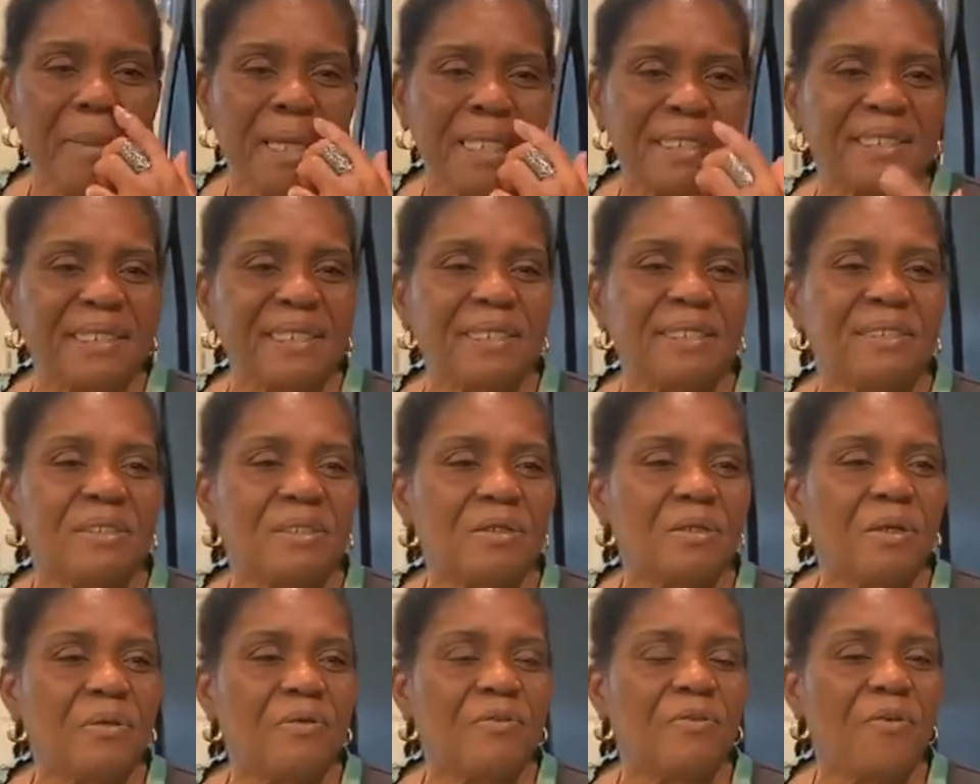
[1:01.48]
my
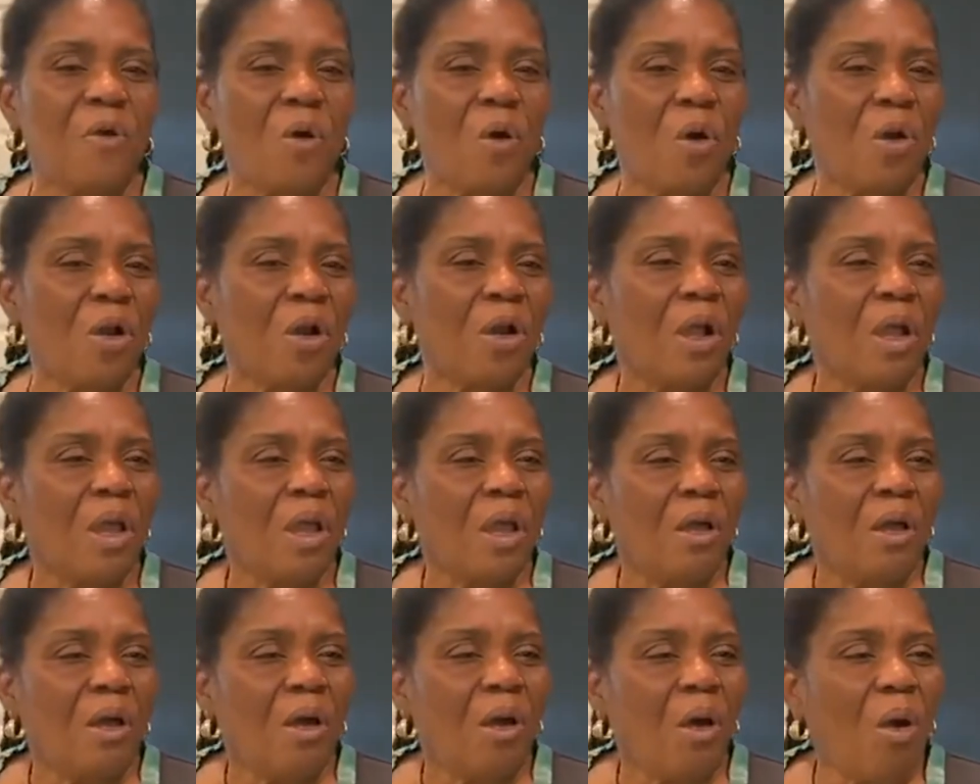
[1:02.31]
sister, for
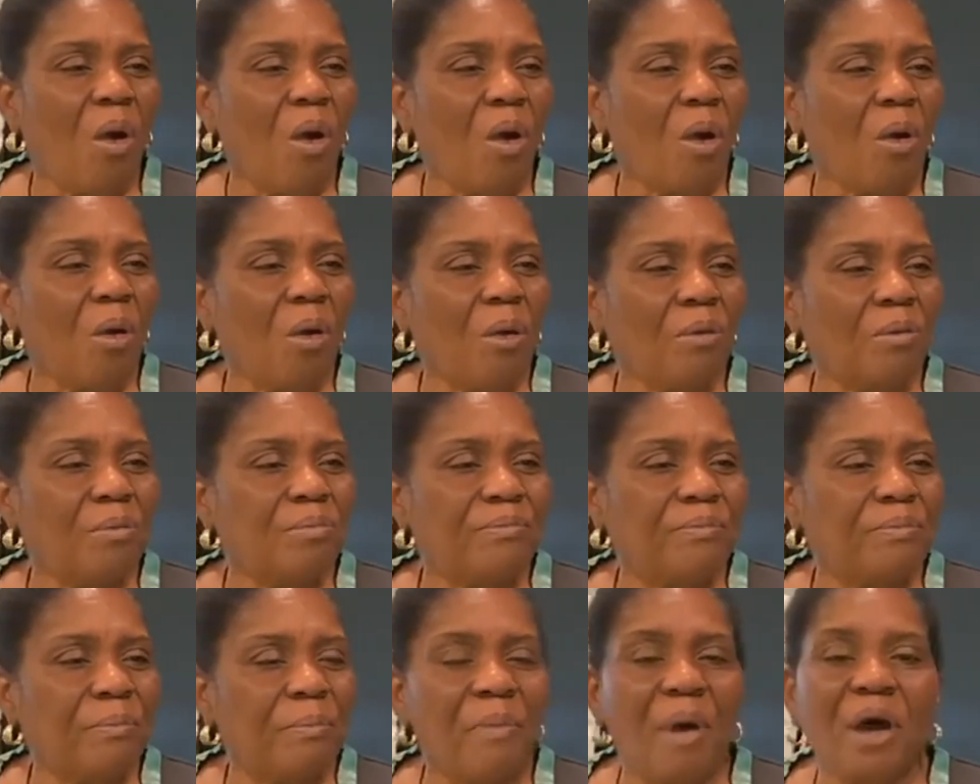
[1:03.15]

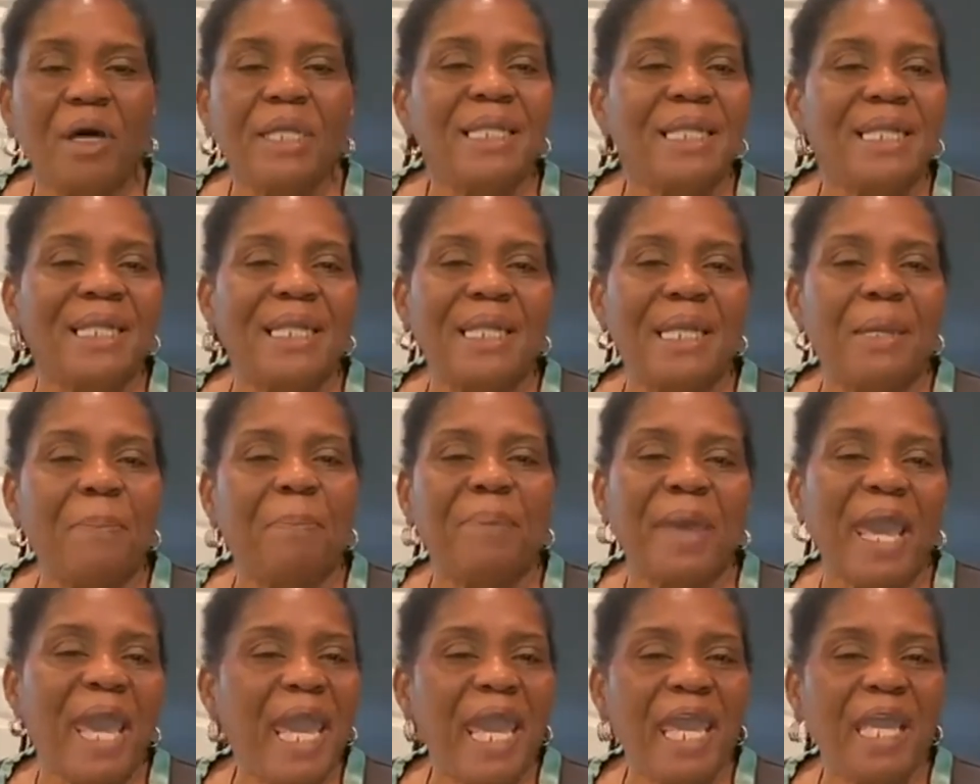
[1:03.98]
our monthly
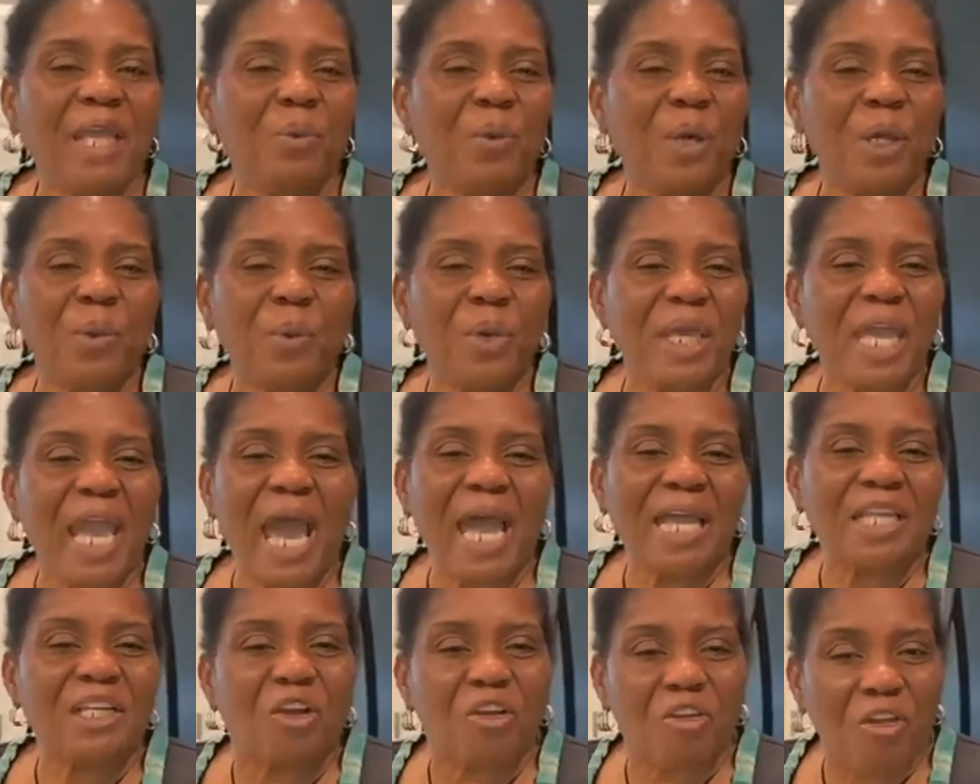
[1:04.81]
pain when we
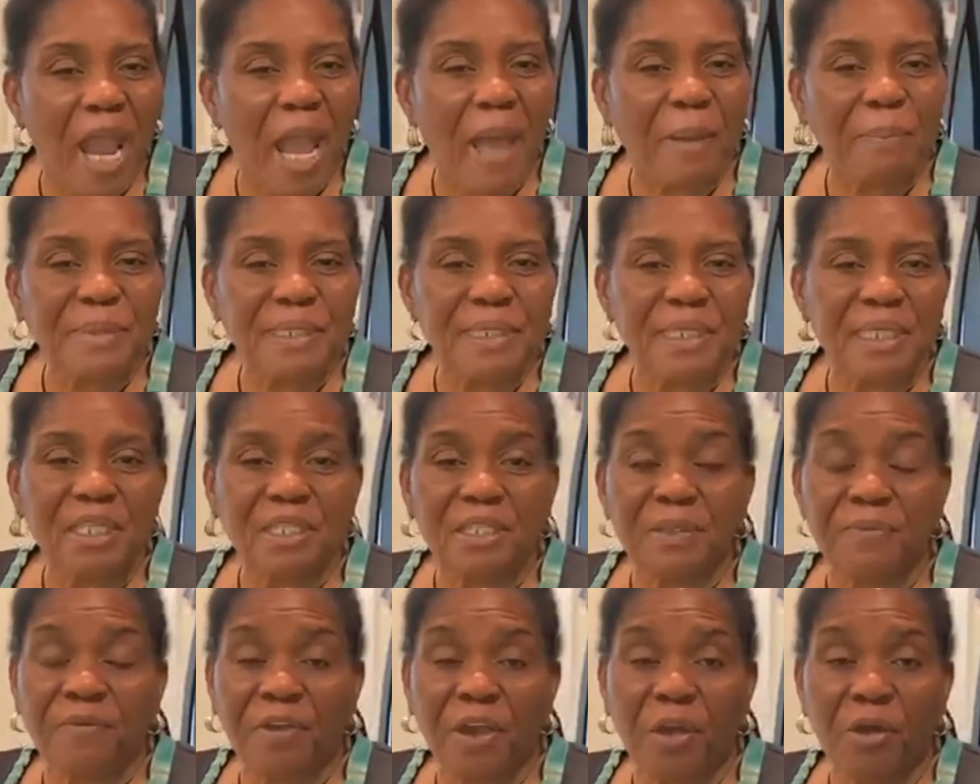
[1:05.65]
had cramps.
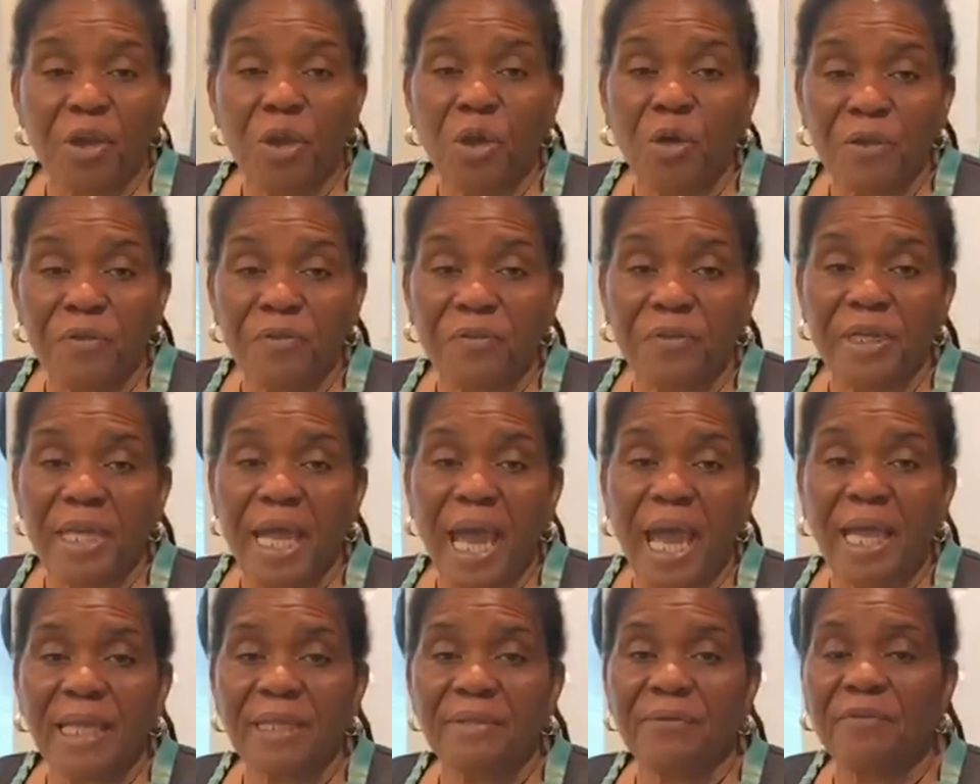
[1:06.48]
It's very good for
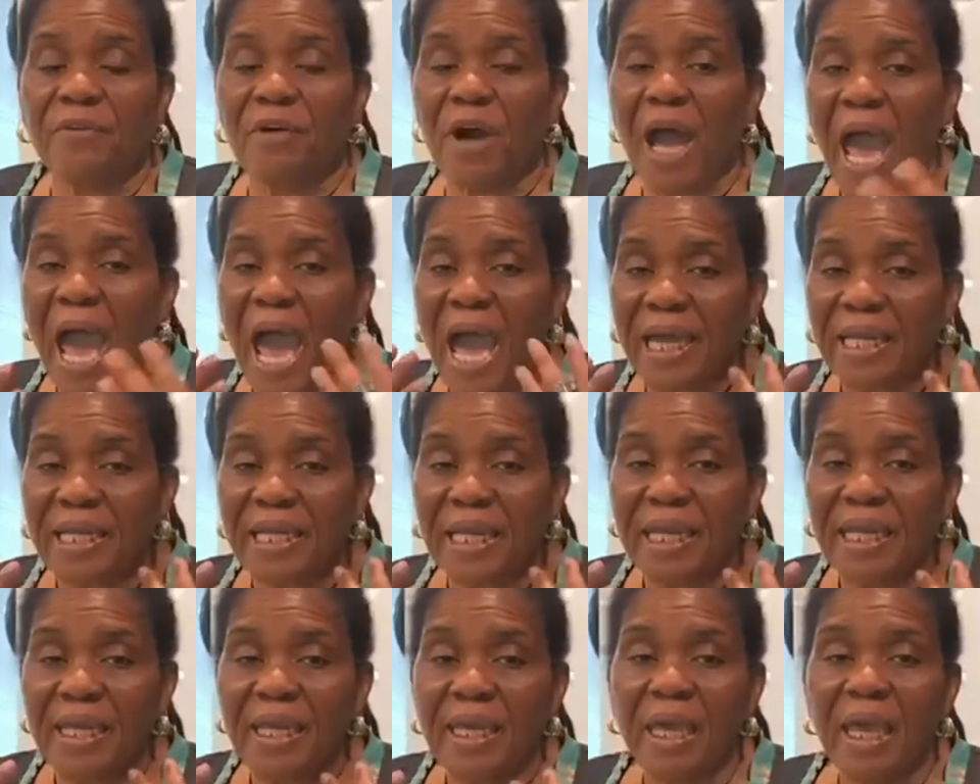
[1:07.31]
that, for
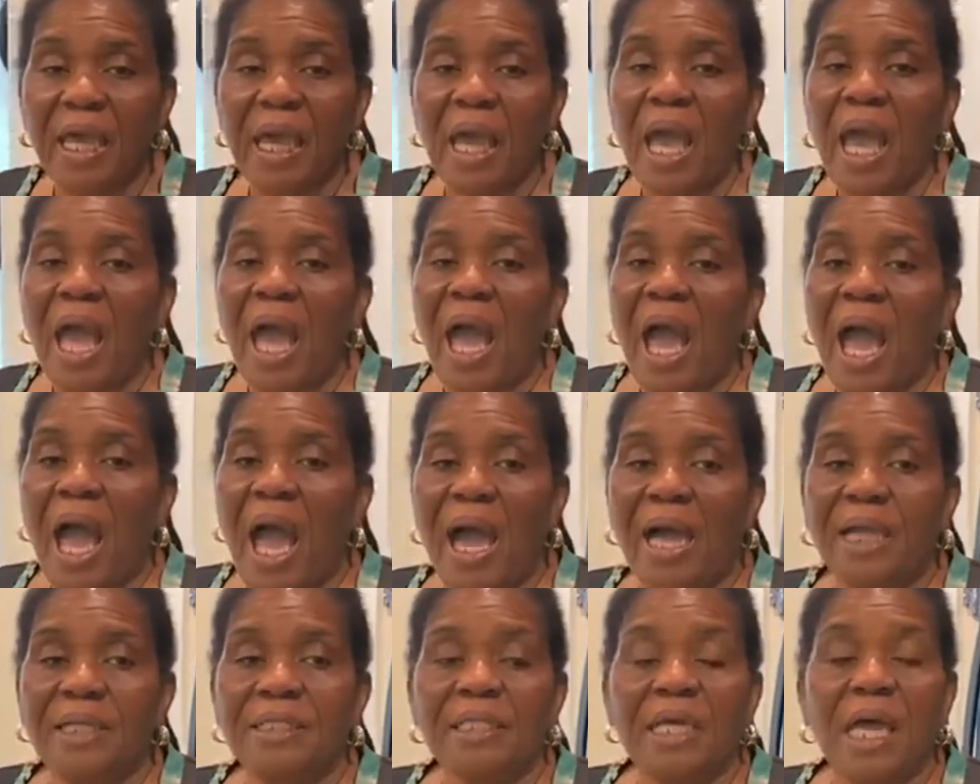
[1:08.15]
acne.
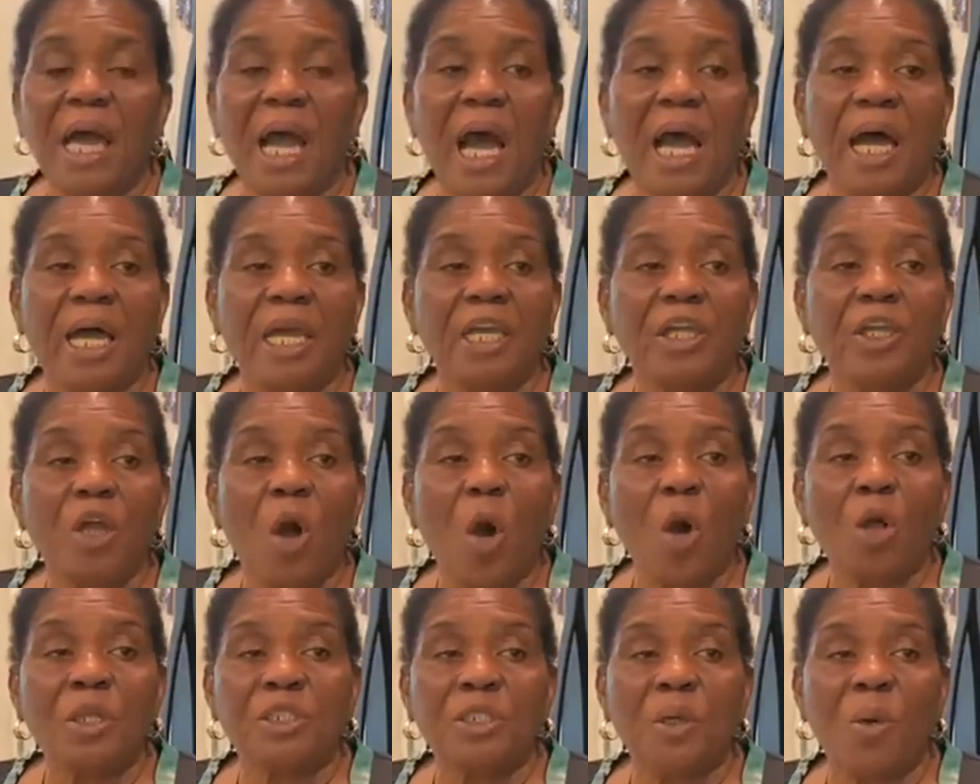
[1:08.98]
And it
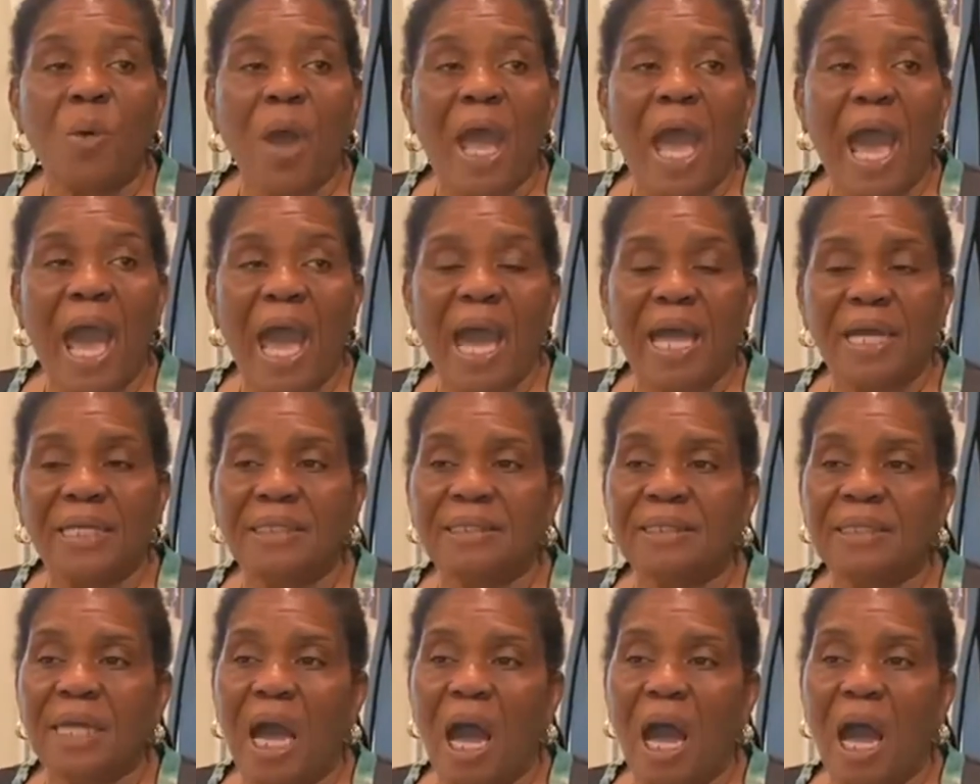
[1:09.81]
also has